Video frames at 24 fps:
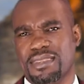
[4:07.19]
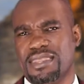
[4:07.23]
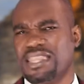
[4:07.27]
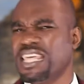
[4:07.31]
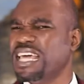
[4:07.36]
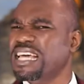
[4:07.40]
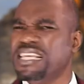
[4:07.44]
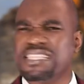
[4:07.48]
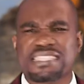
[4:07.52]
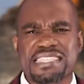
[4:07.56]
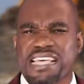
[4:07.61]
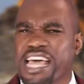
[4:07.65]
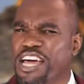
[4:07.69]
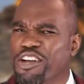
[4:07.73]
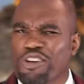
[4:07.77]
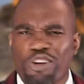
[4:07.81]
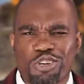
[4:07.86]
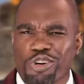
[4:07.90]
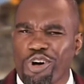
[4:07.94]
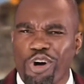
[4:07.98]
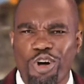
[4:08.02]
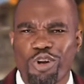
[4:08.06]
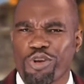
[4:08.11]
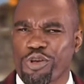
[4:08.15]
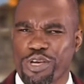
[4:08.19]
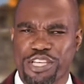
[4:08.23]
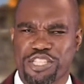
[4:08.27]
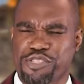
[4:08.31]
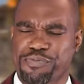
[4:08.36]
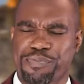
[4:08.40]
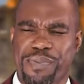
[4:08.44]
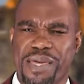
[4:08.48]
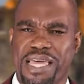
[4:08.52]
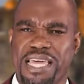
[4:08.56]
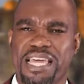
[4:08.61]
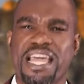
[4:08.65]
Things cannot always
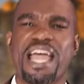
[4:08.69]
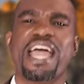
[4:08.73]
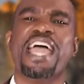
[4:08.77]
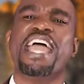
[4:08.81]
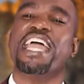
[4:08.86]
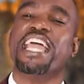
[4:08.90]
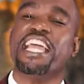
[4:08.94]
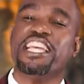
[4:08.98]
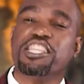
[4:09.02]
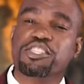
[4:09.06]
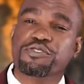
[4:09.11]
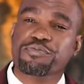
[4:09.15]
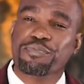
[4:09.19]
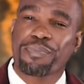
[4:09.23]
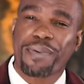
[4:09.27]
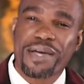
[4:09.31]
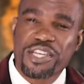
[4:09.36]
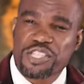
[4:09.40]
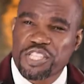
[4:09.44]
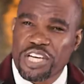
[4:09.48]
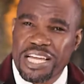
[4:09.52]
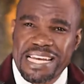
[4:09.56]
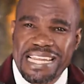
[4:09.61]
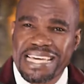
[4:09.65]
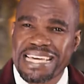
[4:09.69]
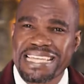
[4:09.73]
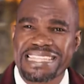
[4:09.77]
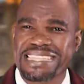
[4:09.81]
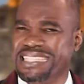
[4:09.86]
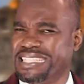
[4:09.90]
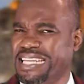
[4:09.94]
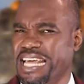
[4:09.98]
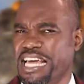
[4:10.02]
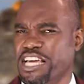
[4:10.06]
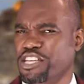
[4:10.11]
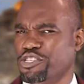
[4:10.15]
be, especially in
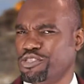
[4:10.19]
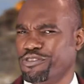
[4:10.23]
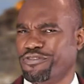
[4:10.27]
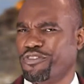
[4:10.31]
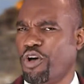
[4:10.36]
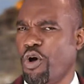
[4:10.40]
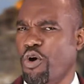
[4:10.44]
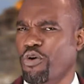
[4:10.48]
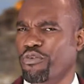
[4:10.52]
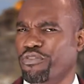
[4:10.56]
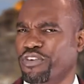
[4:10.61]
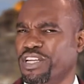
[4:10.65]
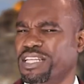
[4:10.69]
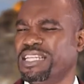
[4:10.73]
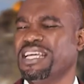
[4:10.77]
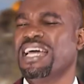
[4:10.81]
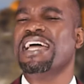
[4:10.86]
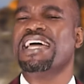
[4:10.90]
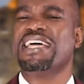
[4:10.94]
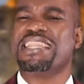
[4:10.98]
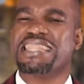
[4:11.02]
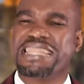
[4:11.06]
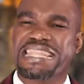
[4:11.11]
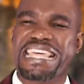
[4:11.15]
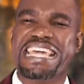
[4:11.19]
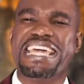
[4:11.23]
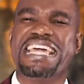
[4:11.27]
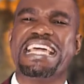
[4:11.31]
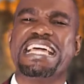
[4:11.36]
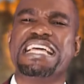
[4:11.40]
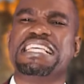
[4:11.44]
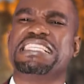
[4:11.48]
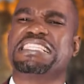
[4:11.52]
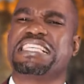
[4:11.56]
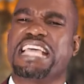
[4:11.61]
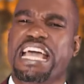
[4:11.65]
the days of COVID.
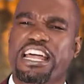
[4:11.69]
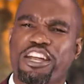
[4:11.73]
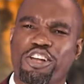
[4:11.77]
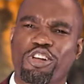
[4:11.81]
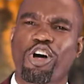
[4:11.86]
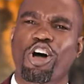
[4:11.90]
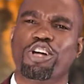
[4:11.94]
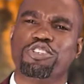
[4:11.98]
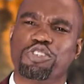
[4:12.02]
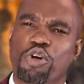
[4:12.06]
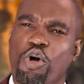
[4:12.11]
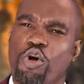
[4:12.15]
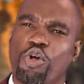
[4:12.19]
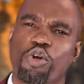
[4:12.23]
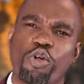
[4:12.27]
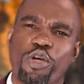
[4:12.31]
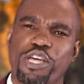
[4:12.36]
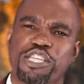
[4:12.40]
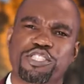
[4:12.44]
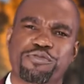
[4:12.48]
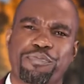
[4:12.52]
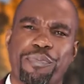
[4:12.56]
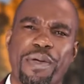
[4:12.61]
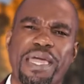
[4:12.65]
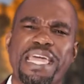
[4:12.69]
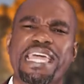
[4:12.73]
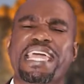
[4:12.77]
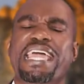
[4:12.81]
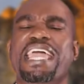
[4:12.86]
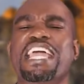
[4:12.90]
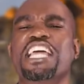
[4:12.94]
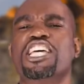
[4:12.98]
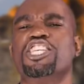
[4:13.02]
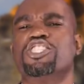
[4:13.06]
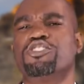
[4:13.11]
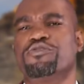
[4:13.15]
Things cannot always
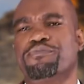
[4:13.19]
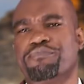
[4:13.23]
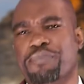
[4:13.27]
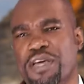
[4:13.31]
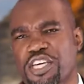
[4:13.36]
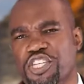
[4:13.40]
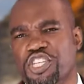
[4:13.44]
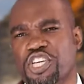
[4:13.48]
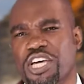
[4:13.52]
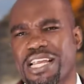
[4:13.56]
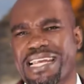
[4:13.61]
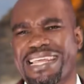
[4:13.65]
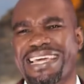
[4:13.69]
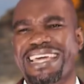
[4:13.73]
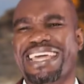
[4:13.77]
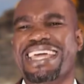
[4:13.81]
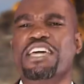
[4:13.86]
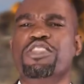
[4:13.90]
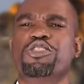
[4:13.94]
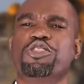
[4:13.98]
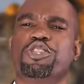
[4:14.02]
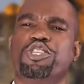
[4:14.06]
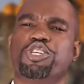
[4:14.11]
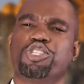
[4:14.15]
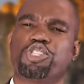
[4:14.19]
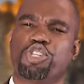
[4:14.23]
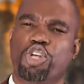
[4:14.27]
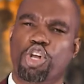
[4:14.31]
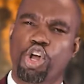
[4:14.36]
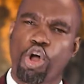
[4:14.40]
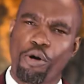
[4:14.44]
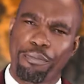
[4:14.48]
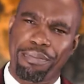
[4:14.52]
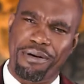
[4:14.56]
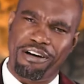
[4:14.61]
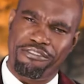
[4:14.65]
be, especially in this
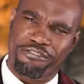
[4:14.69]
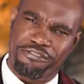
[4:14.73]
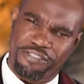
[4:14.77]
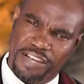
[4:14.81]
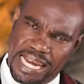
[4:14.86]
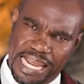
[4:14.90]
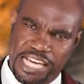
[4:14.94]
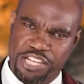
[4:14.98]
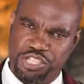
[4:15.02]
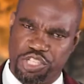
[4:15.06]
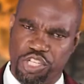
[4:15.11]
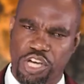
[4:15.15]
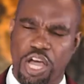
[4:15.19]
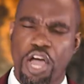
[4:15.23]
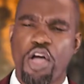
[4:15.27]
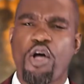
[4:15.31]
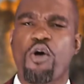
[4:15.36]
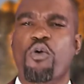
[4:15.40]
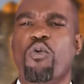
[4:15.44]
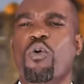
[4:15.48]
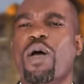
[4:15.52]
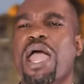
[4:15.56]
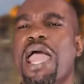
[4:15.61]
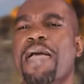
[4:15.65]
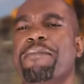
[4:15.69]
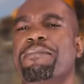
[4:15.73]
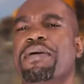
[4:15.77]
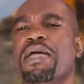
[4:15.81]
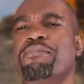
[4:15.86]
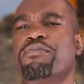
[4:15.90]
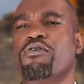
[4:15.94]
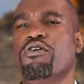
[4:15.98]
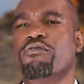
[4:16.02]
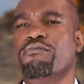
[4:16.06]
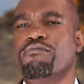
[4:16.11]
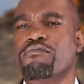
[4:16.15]
global village where
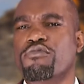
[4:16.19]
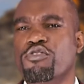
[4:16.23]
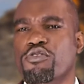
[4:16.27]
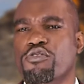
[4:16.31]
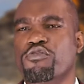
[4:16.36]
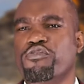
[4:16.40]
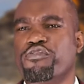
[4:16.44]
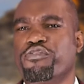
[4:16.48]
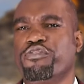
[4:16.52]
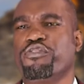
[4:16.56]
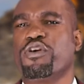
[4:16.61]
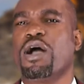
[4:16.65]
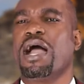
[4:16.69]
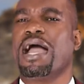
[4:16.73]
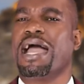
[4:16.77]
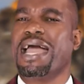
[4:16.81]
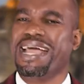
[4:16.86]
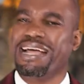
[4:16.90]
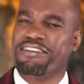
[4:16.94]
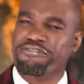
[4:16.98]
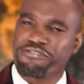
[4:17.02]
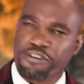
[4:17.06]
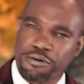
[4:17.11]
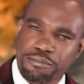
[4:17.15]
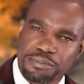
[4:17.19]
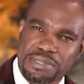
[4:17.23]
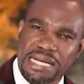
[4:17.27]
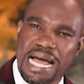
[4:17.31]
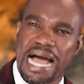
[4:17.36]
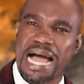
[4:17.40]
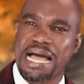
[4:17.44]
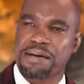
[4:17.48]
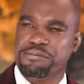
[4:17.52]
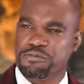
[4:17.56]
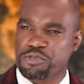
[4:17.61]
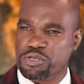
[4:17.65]
people move from
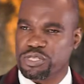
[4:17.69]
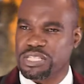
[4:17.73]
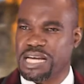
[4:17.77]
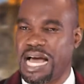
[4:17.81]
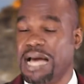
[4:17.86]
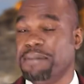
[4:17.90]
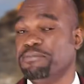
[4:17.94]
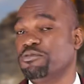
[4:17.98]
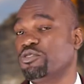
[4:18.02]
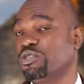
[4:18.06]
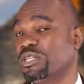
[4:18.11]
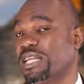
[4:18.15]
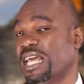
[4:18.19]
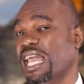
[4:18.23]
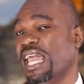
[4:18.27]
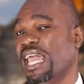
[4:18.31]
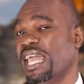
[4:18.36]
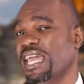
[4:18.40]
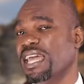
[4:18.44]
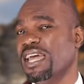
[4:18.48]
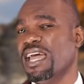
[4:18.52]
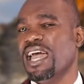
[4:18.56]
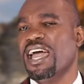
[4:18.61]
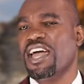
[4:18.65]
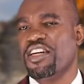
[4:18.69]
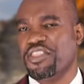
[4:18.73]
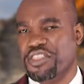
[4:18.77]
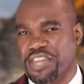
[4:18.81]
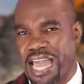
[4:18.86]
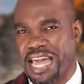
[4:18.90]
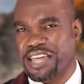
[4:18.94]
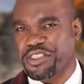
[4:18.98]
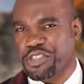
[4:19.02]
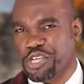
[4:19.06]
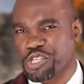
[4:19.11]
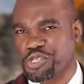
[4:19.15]
time to time. Today,
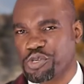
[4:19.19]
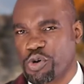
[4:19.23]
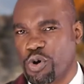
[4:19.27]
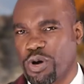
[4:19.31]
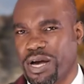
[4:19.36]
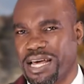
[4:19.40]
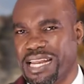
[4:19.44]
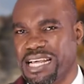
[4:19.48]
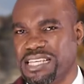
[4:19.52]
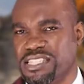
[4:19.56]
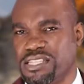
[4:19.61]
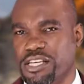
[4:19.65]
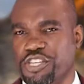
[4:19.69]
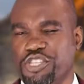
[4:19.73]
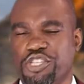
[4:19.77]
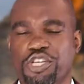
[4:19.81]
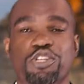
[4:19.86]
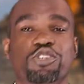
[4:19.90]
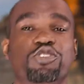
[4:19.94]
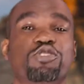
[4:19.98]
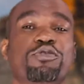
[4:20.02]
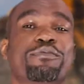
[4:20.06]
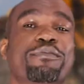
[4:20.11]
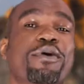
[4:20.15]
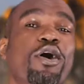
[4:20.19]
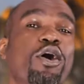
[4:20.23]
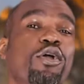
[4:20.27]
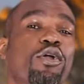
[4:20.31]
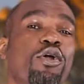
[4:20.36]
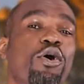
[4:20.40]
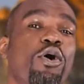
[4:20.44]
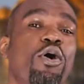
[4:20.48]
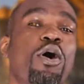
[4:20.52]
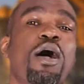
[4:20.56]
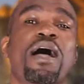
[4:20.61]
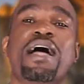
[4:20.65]
they're in this organization.
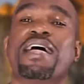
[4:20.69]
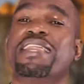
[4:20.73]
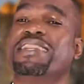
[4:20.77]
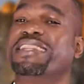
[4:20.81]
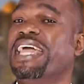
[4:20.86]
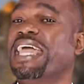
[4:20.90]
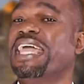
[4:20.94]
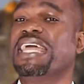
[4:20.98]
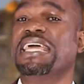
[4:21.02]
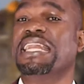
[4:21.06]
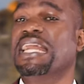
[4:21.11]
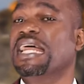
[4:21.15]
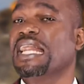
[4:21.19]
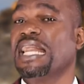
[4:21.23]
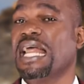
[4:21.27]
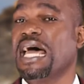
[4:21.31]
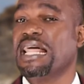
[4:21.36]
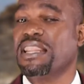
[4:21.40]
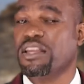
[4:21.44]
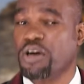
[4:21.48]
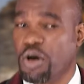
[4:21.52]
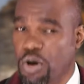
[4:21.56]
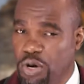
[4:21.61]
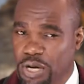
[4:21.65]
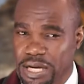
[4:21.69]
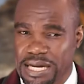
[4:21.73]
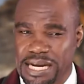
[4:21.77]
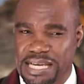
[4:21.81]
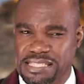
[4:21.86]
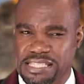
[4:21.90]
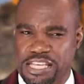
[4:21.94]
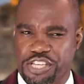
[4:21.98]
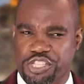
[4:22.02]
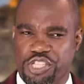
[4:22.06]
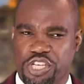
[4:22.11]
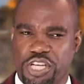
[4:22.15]
Tomorrow, they're in another
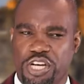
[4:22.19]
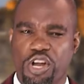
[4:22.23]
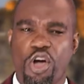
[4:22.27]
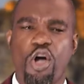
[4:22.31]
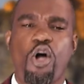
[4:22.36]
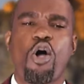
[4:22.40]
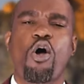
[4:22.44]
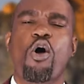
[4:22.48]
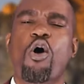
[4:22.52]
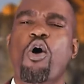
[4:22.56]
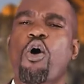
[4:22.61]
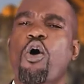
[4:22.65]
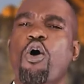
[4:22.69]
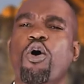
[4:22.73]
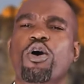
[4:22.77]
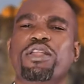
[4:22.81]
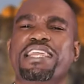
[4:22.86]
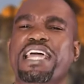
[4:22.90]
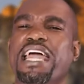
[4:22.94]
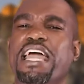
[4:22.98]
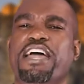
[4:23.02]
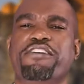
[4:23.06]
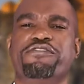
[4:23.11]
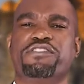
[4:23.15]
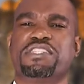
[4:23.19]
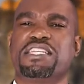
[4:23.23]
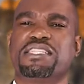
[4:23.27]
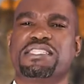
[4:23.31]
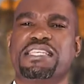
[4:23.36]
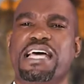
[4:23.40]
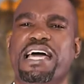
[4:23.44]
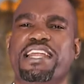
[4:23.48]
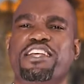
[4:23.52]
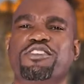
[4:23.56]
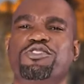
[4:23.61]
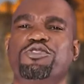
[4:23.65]
organization. Or they have
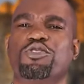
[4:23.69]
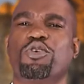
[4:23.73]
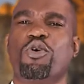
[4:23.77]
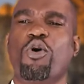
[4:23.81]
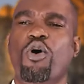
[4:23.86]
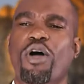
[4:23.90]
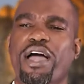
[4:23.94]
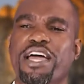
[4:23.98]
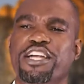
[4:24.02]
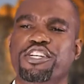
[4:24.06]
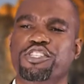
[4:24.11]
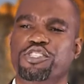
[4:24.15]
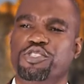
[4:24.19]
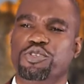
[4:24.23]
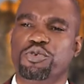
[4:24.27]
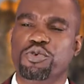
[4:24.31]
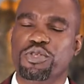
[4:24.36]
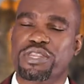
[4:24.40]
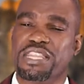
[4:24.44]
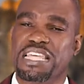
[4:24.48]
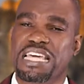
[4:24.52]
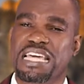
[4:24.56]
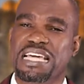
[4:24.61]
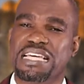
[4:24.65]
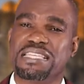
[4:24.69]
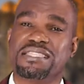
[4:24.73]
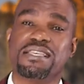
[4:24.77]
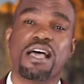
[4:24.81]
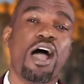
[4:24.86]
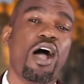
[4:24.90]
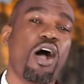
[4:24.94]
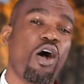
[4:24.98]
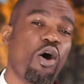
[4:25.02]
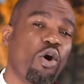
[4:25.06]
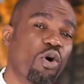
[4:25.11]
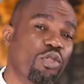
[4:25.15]
decided to go and do things
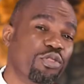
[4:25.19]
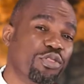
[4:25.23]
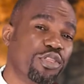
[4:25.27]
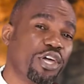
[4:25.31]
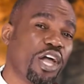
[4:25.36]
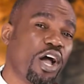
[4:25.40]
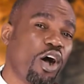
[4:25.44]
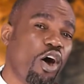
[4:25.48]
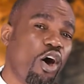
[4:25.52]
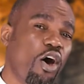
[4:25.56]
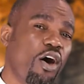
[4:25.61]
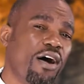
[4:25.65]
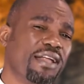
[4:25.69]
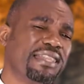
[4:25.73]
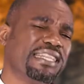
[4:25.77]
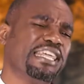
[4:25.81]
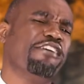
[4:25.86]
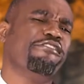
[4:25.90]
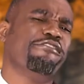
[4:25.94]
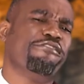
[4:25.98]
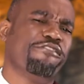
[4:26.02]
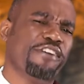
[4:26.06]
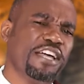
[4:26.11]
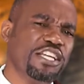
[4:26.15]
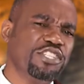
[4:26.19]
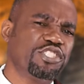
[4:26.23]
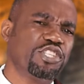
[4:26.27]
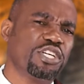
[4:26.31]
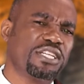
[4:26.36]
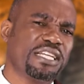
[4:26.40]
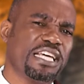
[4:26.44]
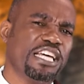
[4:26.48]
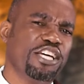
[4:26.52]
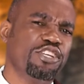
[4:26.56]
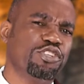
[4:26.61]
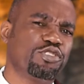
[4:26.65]
on their own. They've
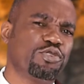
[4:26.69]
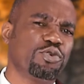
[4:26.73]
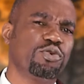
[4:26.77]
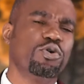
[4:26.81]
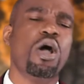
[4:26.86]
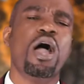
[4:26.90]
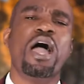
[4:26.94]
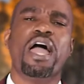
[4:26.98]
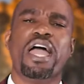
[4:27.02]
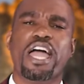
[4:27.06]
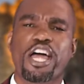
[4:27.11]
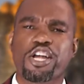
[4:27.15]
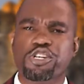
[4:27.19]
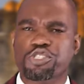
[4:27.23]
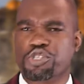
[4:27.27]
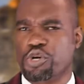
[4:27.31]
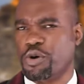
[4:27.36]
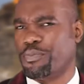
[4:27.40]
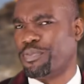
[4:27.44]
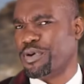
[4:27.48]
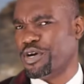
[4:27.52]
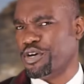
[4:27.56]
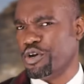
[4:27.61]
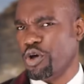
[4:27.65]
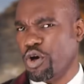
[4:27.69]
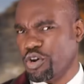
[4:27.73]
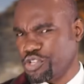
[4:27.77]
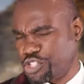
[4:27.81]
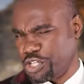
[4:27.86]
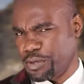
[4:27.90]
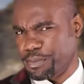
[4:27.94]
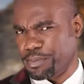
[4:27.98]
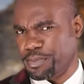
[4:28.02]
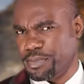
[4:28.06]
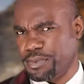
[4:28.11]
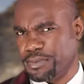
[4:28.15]
ventured into
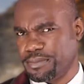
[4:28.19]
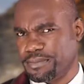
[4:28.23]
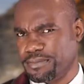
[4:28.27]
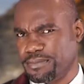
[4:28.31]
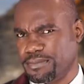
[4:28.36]
entrepreneurship.